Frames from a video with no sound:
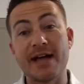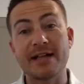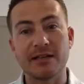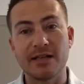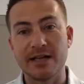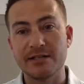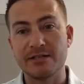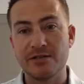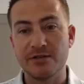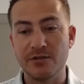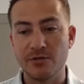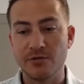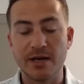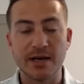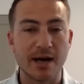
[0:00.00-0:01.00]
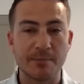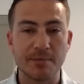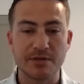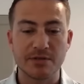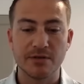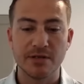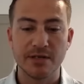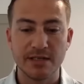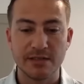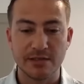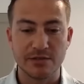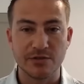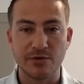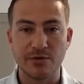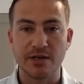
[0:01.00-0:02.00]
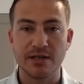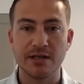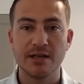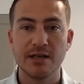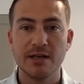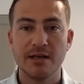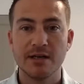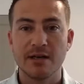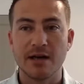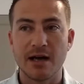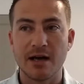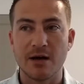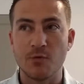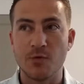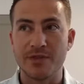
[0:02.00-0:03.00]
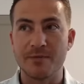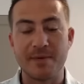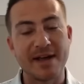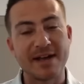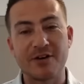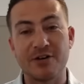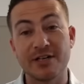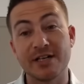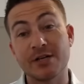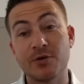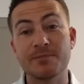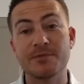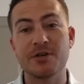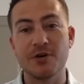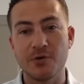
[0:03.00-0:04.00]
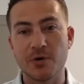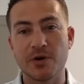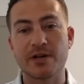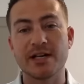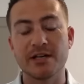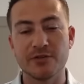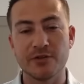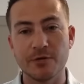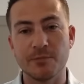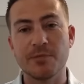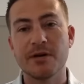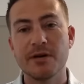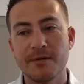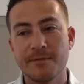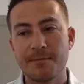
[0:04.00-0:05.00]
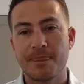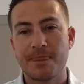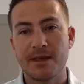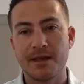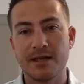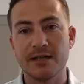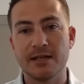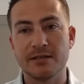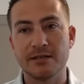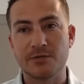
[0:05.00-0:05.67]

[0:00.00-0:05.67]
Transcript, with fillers: that led to an opportunity to join what the bank called a crypto working group in